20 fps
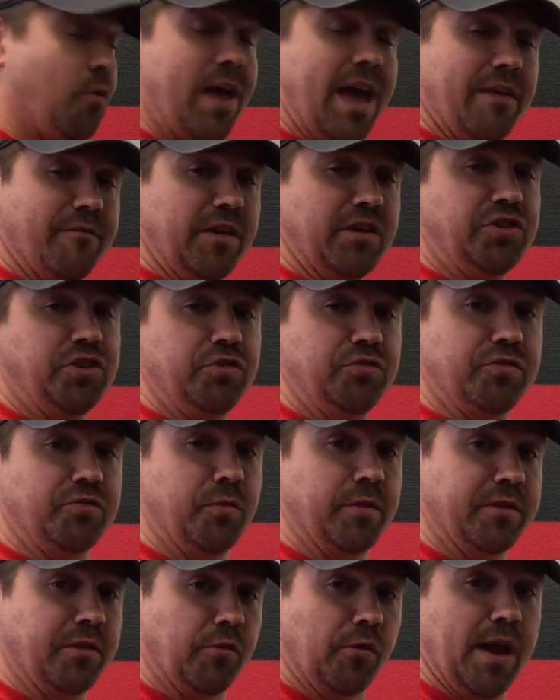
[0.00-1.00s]
don't have issues
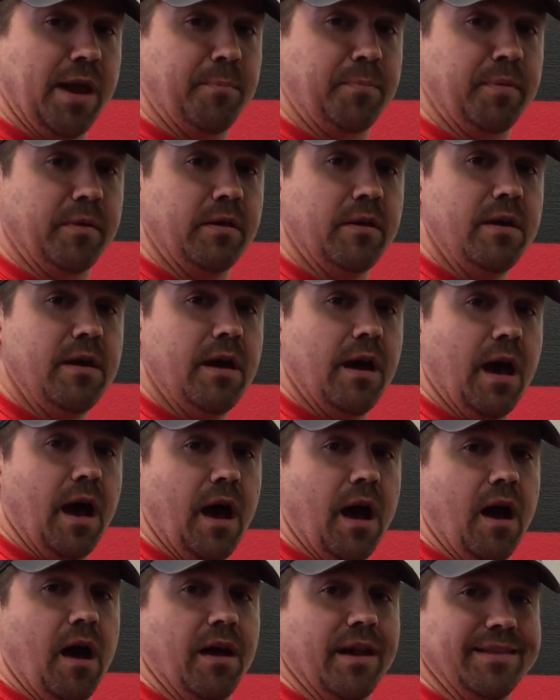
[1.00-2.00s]
with grip
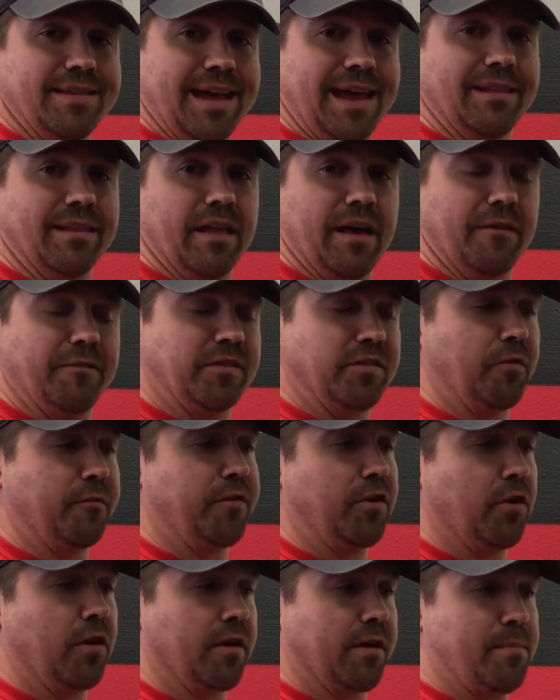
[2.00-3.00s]
on a deadlift, so
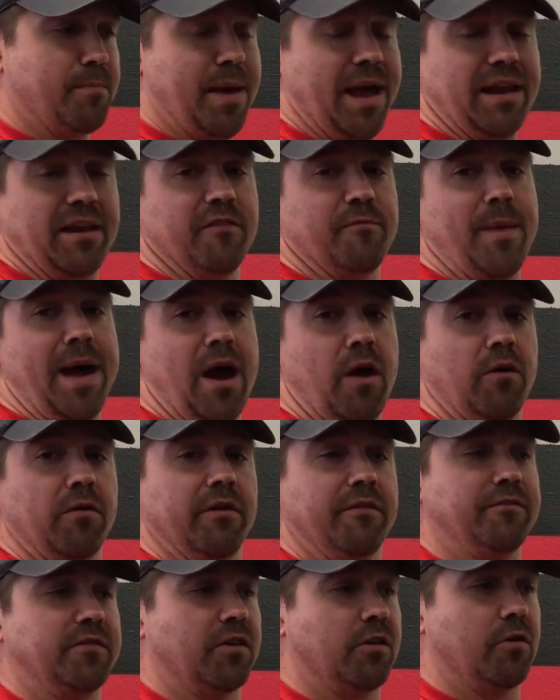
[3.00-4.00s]
if you're a competitive power
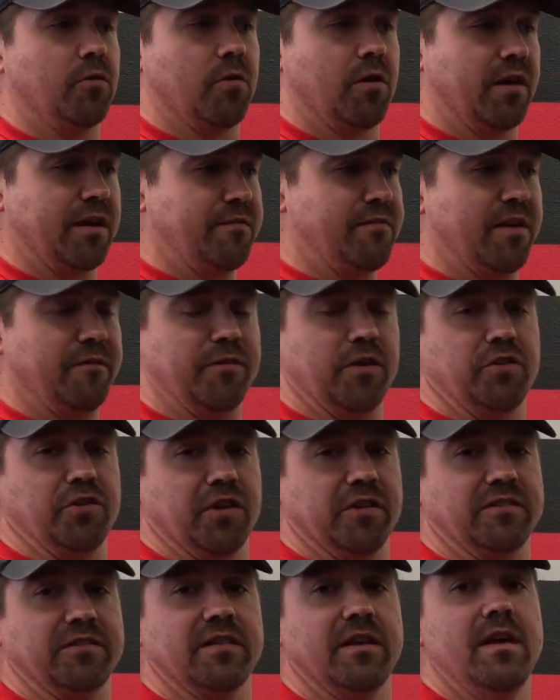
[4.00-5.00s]
lifter, or even if you're
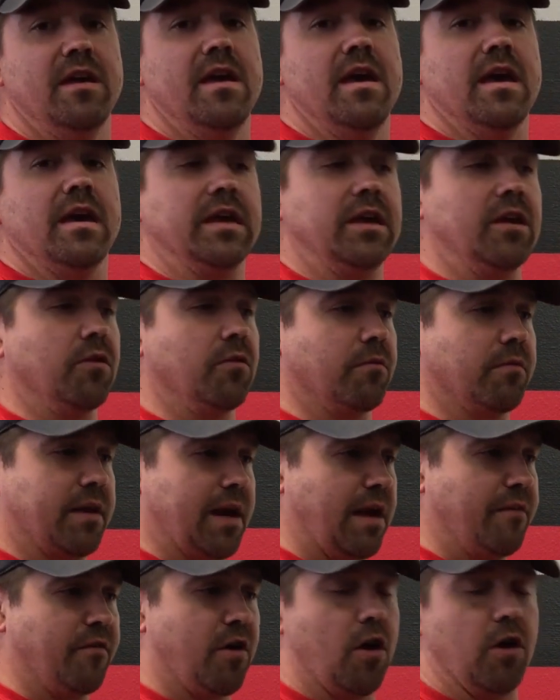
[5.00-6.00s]
just
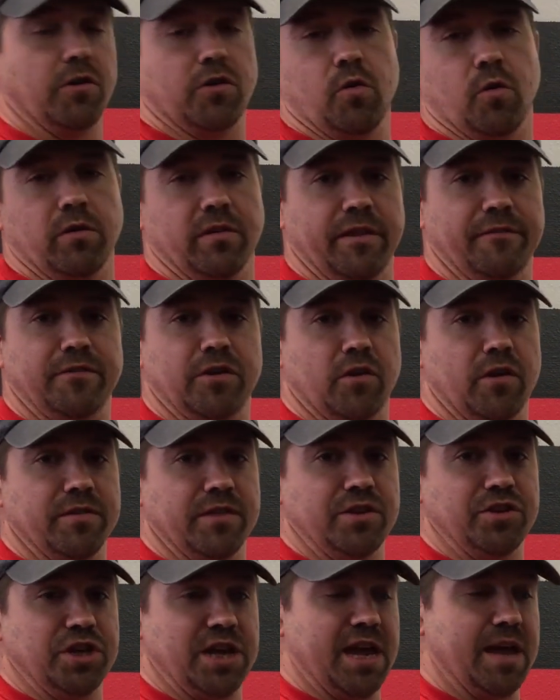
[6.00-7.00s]
kind of a hardcore lifter in
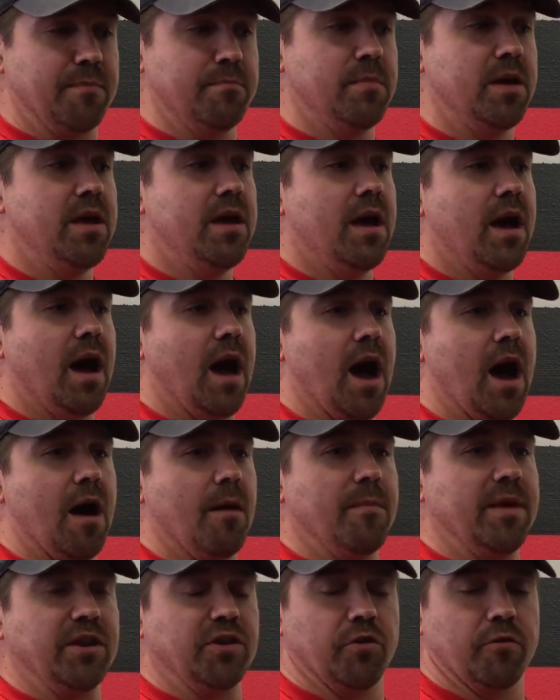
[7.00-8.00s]
the gym,
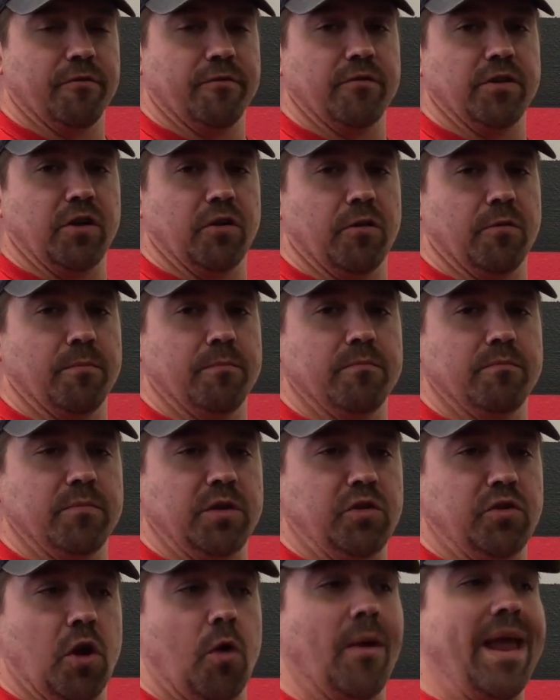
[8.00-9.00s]
and
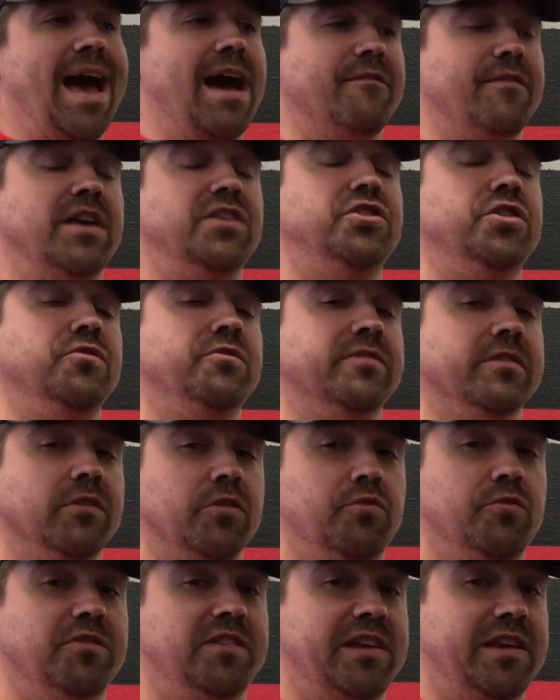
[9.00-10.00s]
you don't have issues
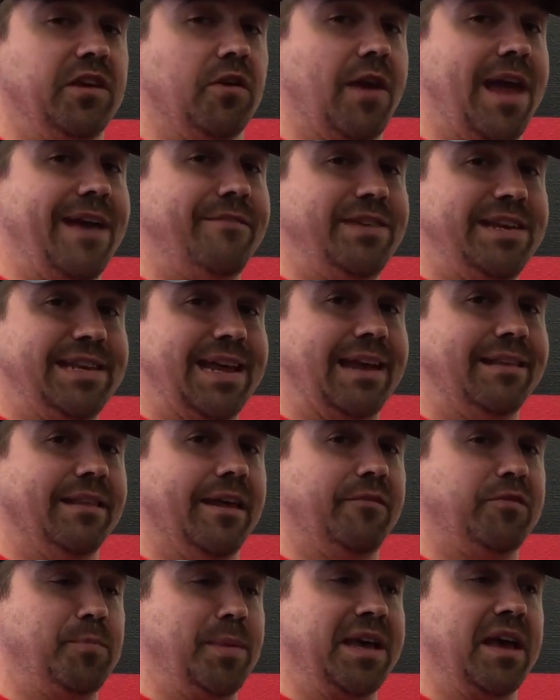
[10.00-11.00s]
losing your heavy
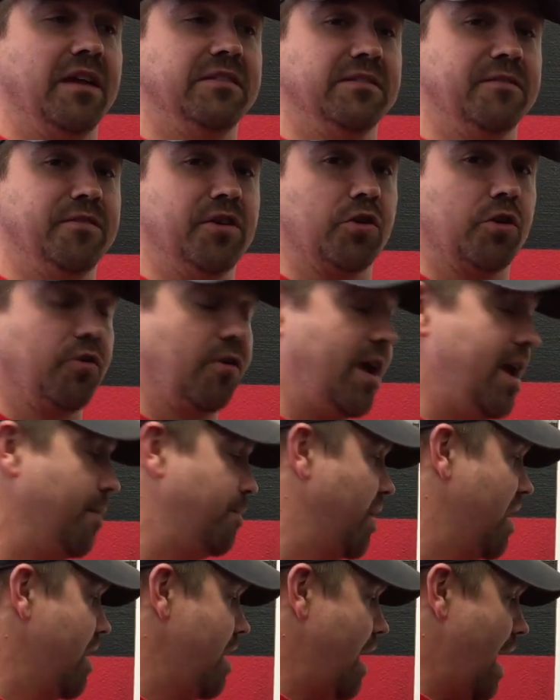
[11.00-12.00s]
deadlifts because of your
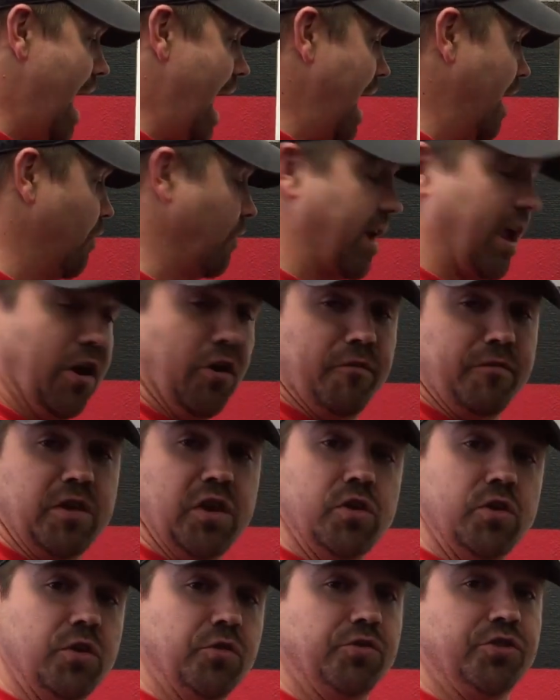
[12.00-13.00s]
grip, I don't care if
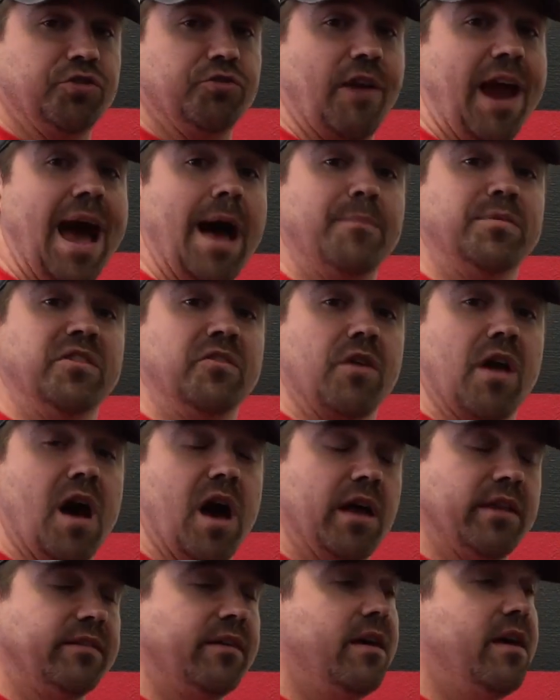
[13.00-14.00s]
you use straps or
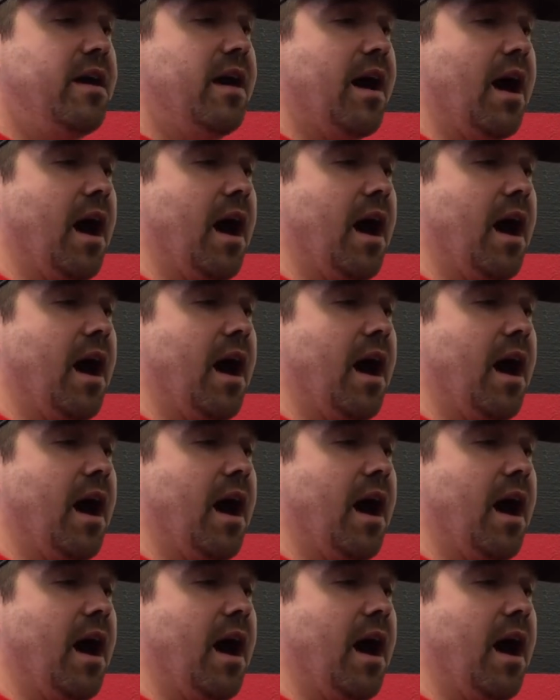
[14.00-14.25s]
not.